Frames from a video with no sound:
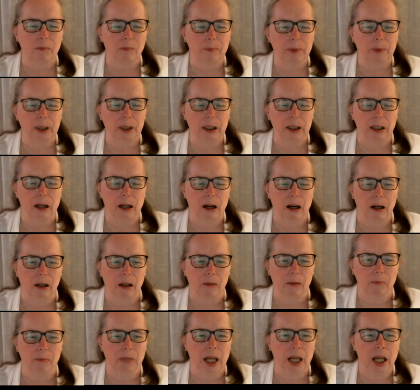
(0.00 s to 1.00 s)
But
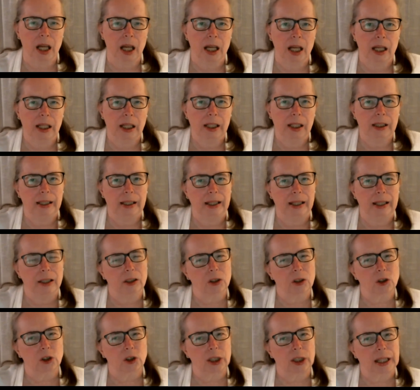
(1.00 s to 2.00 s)

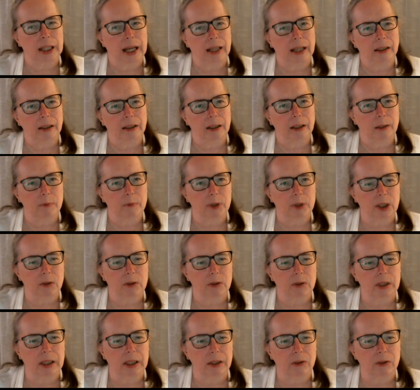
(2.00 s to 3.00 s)
then she
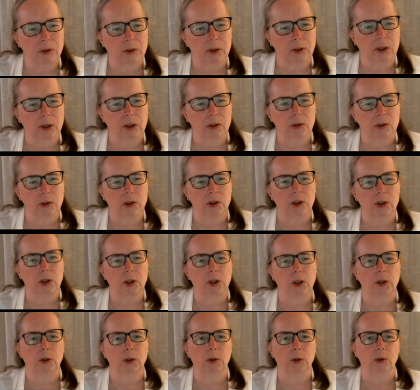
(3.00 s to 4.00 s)
was
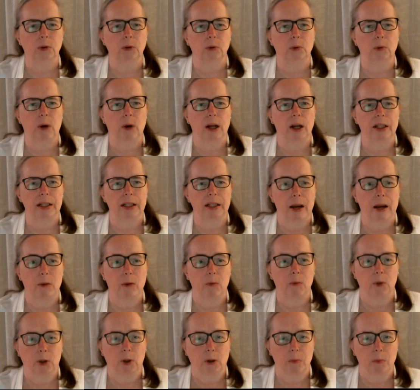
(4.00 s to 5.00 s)
introduced to
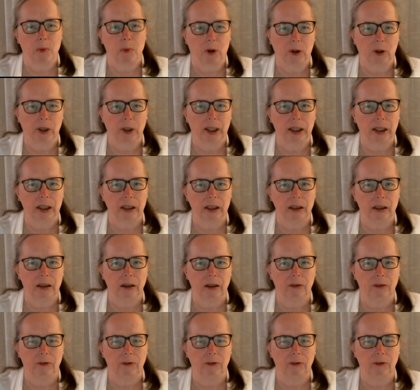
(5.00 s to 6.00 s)
network
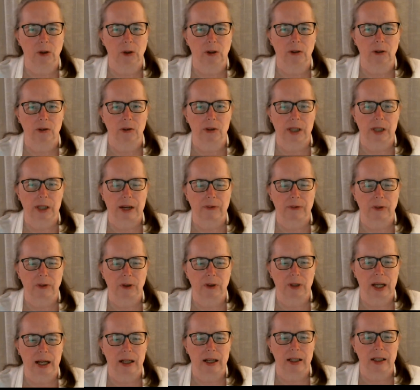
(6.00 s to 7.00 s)
marketing a few years
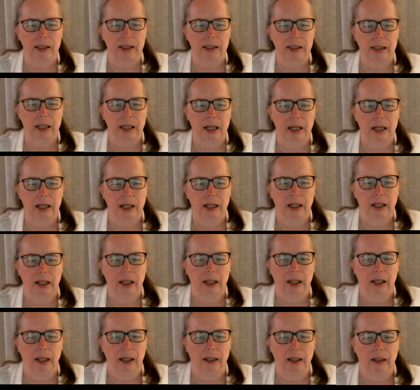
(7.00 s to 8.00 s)
after that,
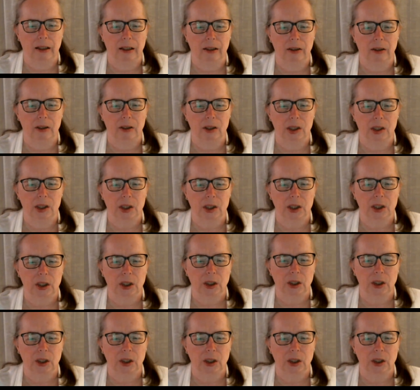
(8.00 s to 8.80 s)
and